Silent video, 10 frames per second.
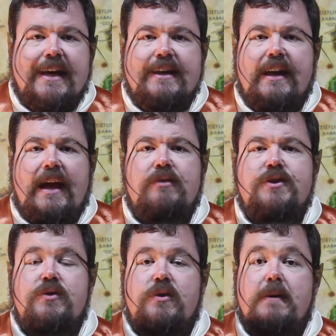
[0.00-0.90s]
it allows
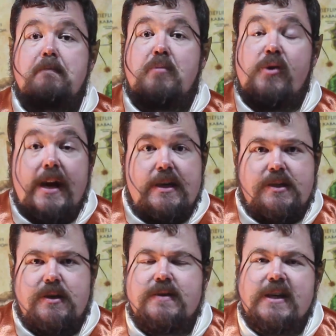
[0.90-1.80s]
you to embrace
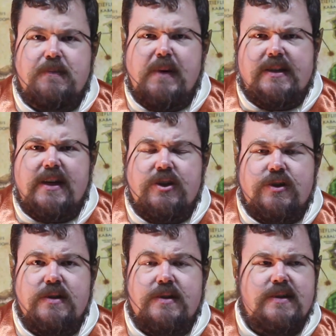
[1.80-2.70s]
those
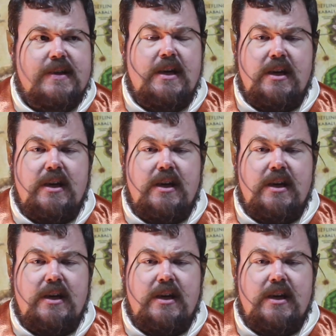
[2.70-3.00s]
expectations and say,